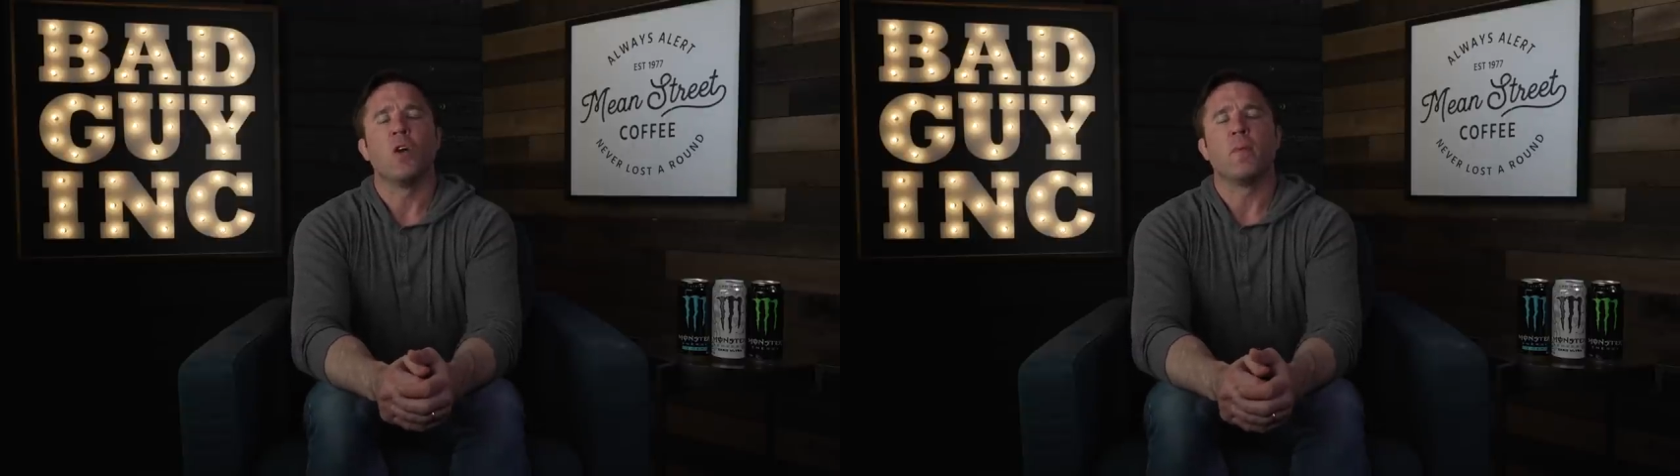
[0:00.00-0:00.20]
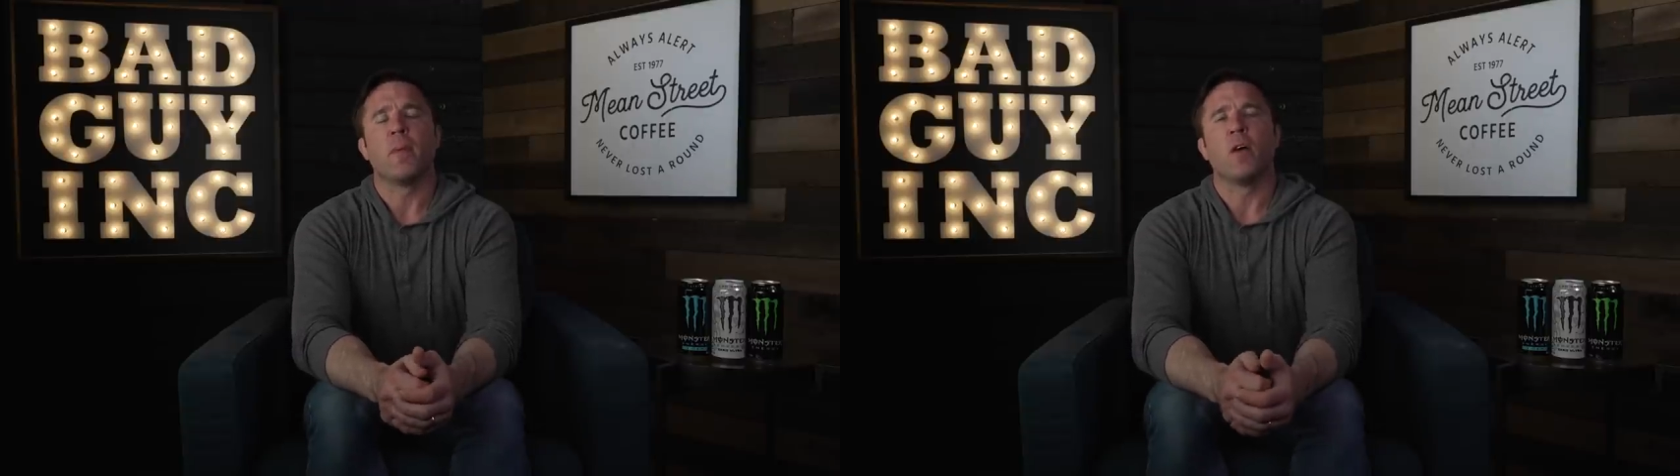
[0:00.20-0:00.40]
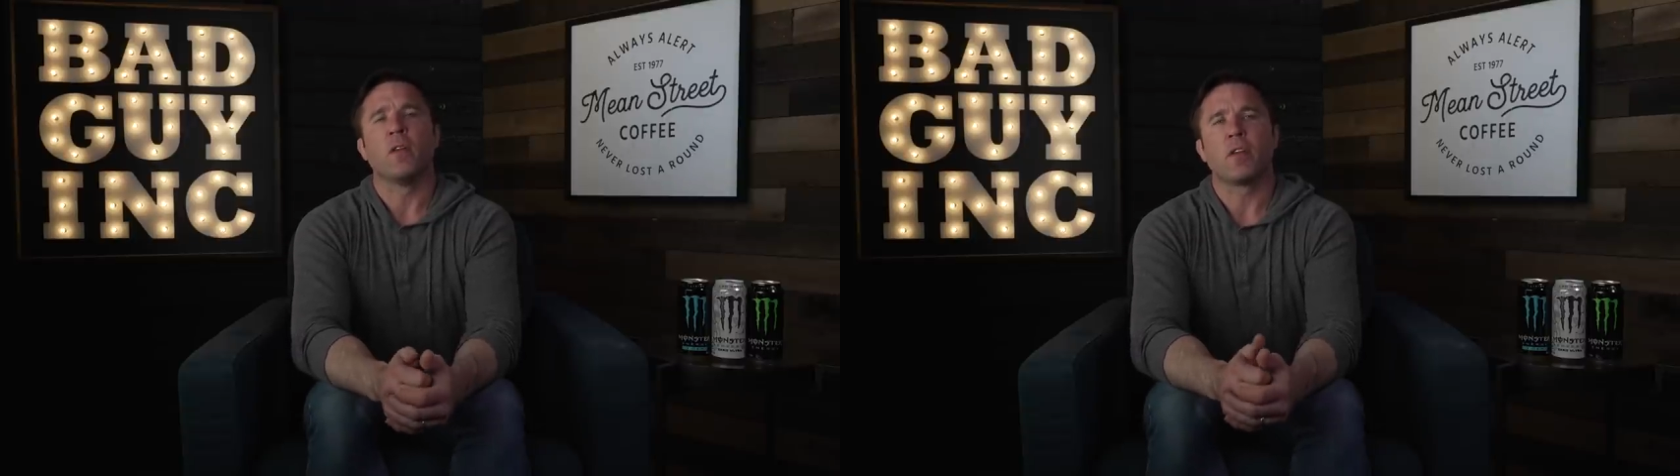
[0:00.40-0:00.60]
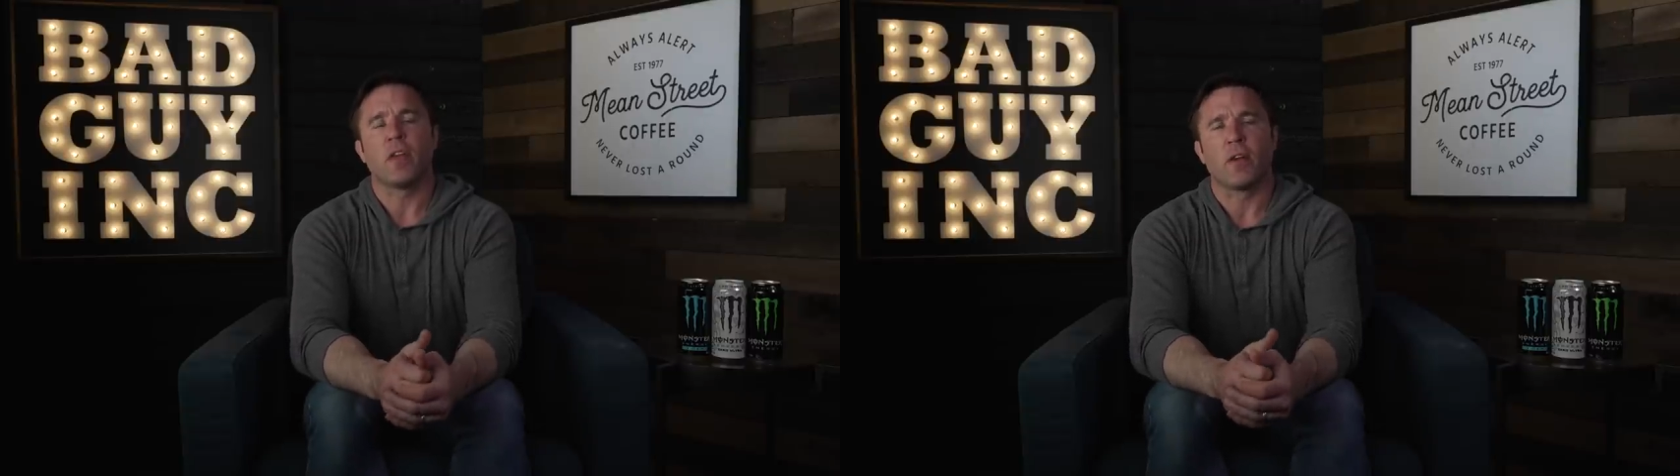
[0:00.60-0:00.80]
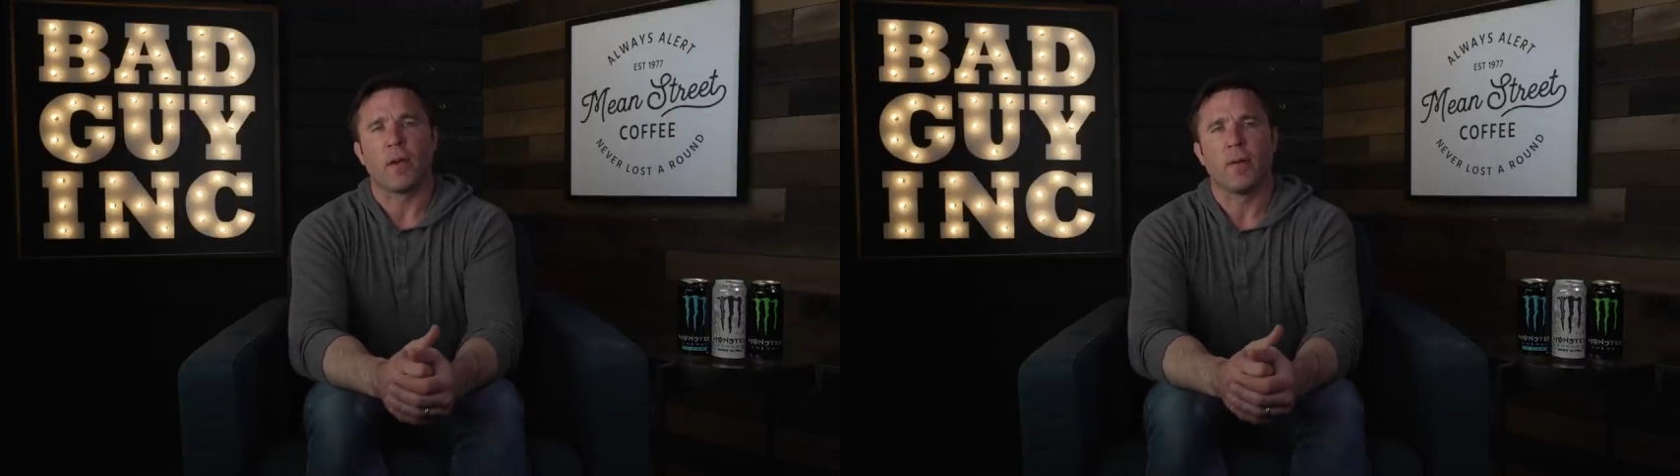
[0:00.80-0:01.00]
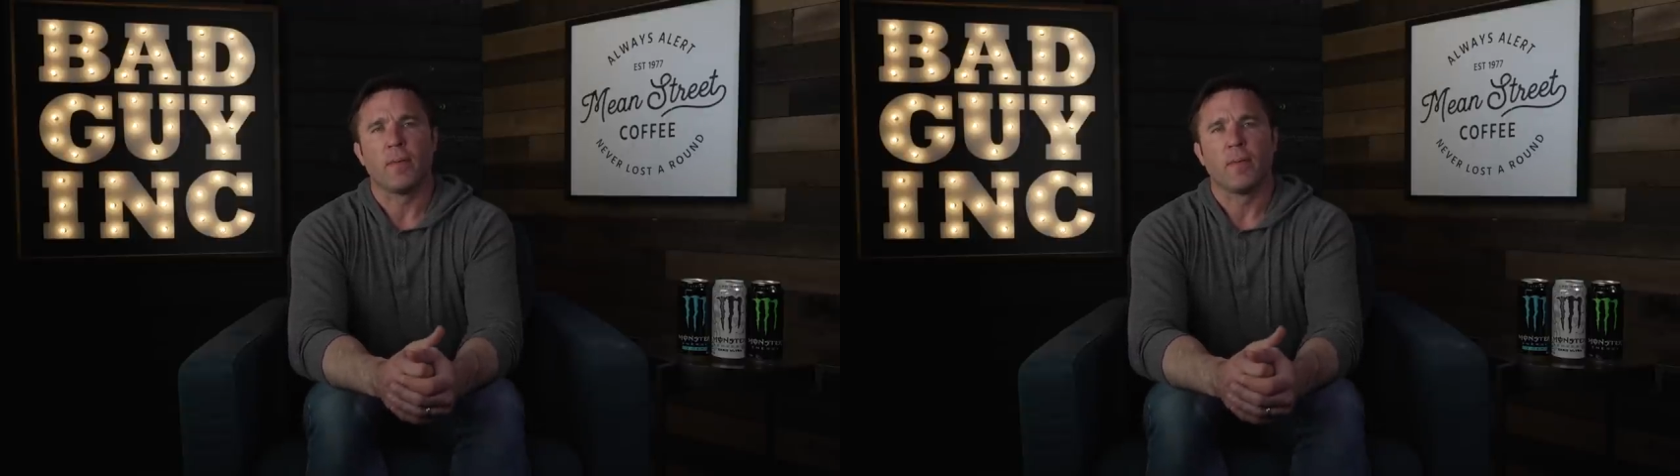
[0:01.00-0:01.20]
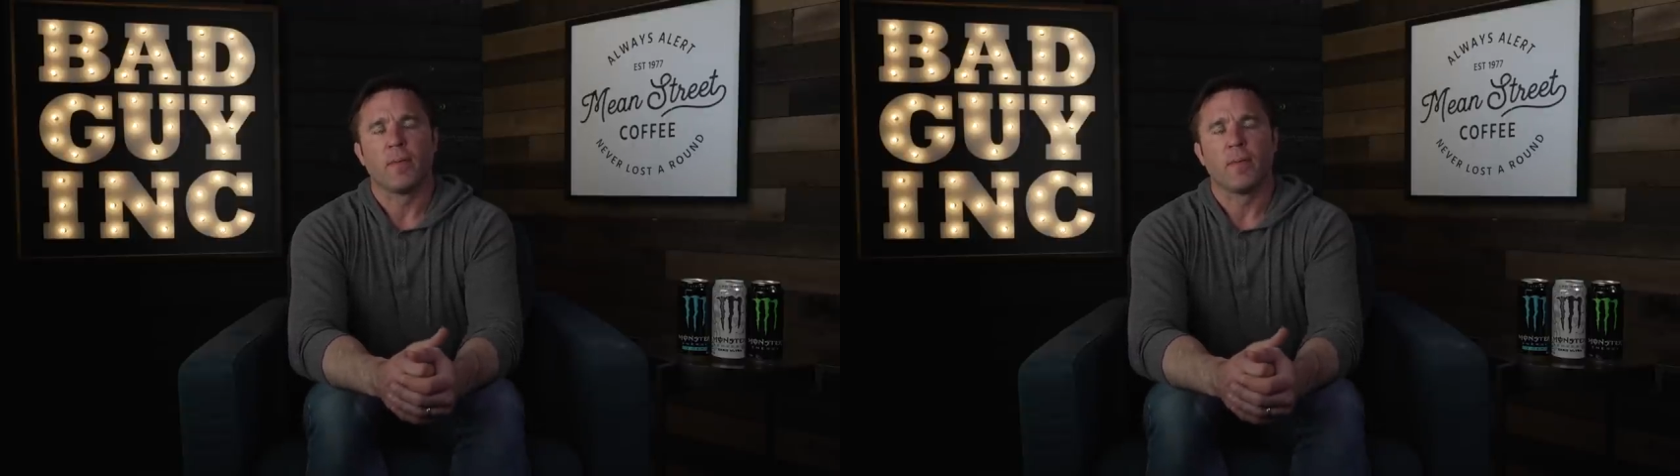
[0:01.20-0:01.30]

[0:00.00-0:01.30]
know, my only secret.